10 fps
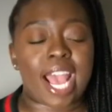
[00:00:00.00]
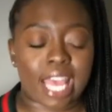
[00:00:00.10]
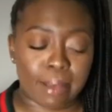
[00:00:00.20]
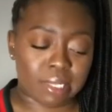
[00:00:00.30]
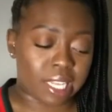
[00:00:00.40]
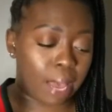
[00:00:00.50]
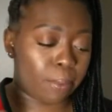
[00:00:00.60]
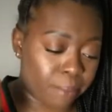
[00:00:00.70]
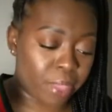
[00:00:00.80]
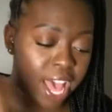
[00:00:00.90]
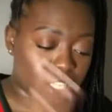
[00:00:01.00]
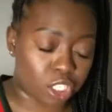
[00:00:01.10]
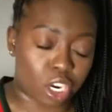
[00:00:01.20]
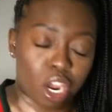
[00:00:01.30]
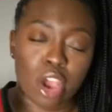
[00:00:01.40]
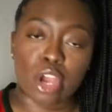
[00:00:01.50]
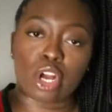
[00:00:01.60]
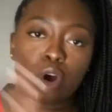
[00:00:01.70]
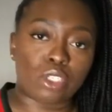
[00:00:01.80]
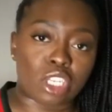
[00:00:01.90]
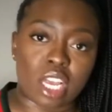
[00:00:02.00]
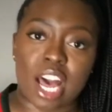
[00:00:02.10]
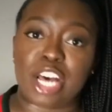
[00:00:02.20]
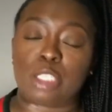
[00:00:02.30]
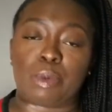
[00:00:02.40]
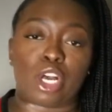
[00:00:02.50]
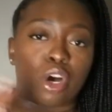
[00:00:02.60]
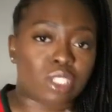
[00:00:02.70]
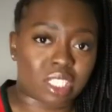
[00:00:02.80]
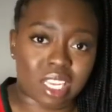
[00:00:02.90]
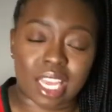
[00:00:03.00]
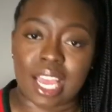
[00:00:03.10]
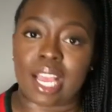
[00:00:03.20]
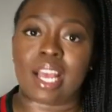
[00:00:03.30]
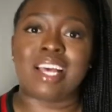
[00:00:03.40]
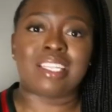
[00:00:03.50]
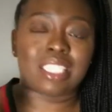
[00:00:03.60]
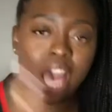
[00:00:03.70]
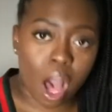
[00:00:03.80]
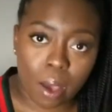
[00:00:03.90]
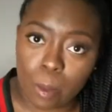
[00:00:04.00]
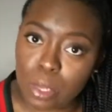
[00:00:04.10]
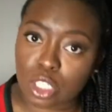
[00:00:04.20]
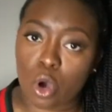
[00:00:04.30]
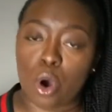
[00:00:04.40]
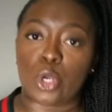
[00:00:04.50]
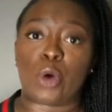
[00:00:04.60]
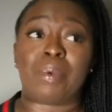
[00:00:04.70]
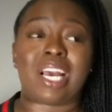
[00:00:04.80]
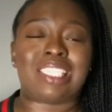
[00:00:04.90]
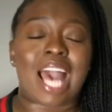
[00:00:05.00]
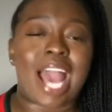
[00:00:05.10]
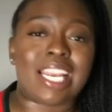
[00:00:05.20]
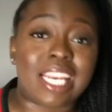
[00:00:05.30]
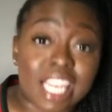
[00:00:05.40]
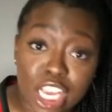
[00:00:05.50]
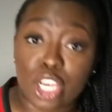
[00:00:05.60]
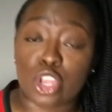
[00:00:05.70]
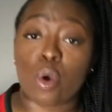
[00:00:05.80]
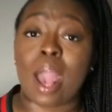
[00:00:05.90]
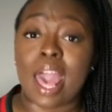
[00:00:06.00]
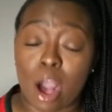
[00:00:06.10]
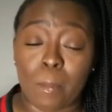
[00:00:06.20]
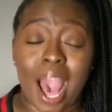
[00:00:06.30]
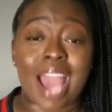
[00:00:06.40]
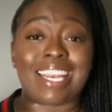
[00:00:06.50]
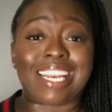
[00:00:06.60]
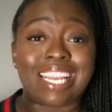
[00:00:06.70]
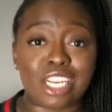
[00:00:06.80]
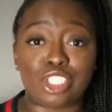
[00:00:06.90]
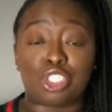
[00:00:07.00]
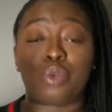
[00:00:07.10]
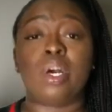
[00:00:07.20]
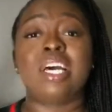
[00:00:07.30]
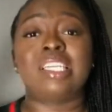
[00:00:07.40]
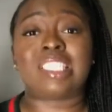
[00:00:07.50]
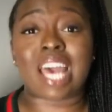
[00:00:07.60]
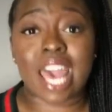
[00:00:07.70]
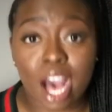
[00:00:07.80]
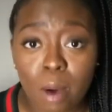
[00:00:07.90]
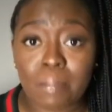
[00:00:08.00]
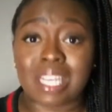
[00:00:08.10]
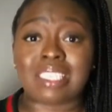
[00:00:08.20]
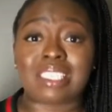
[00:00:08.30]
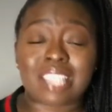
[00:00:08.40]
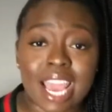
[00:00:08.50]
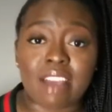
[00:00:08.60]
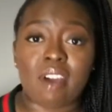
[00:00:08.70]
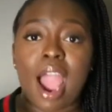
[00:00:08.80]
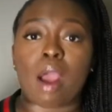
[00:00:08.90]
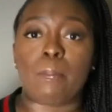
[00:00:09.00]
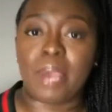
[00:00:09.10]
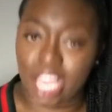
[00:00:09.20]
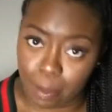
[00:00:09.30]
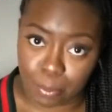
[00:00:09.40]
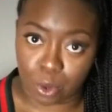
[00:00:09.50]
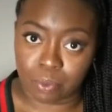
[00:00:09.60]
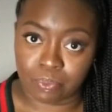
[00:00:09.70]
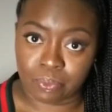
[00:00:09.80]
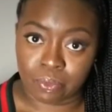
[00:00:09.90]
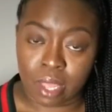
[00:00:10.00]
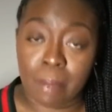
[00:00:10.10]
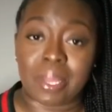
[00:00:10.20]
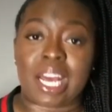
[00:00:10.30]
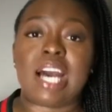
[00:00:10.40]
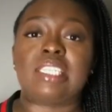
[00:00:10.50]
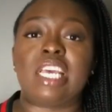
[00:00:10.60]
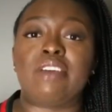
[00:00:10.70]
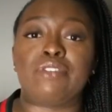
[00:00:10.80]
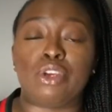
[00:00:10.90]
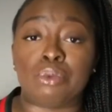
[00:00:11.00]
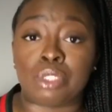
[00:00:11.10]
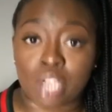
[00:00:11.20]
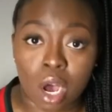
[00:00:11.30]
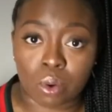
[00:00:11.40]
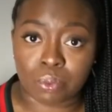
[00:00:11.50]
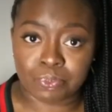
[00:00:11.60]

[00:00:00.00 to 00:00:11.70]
kept saying, Esther, go to your husband, go to the king, tell him what's going on because I need your help. I need you to help me save our people. Because if you don't,